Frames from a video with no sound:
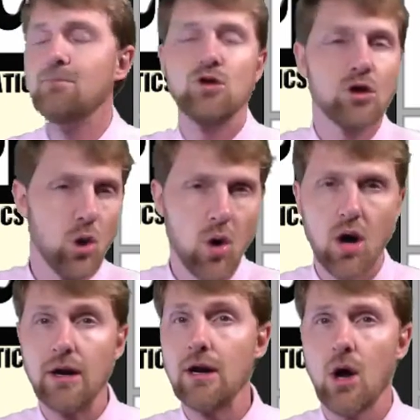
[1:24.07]
You go
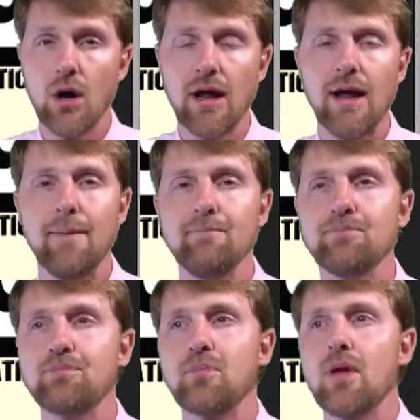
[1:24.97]
on, and
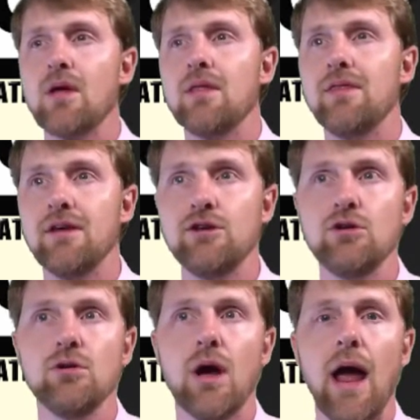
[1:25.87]
then
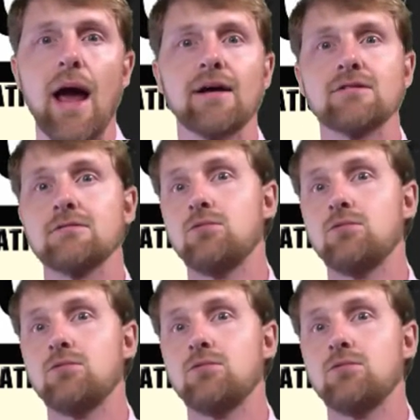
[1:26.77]
you ask,